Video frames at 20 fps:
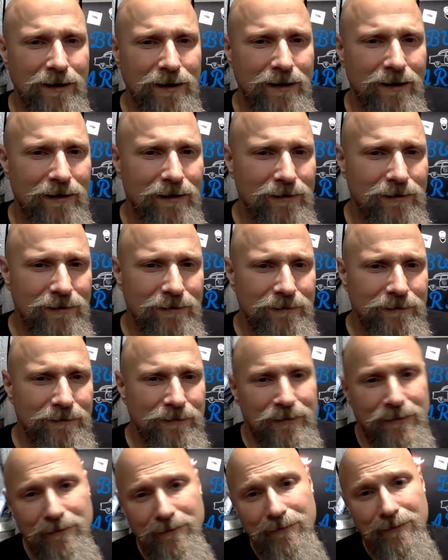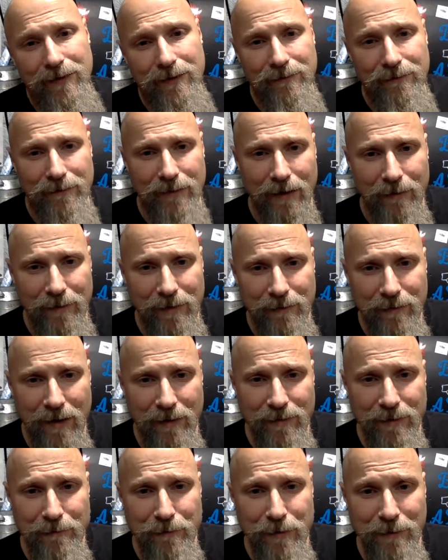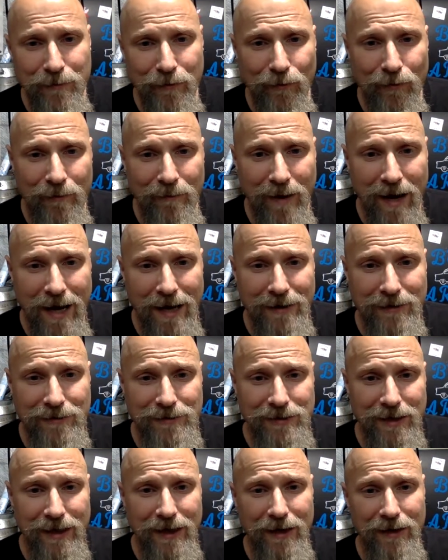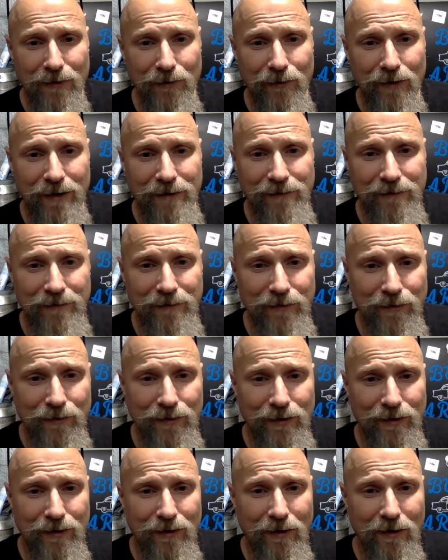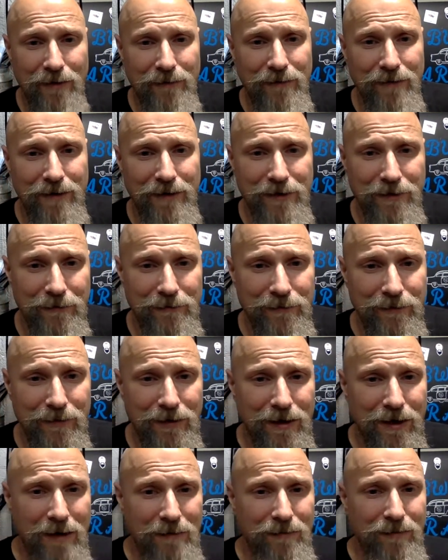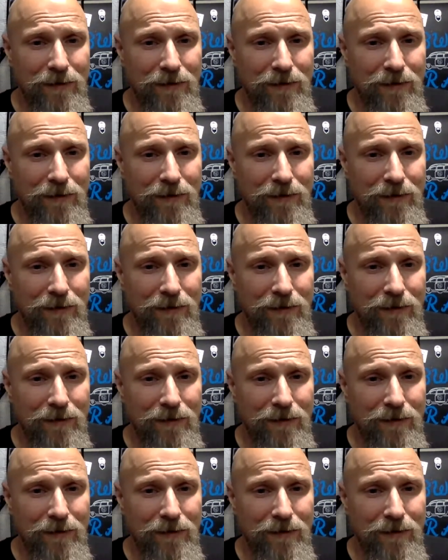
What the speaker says: But I mean, maybe people were mad because I got away from doing a car video for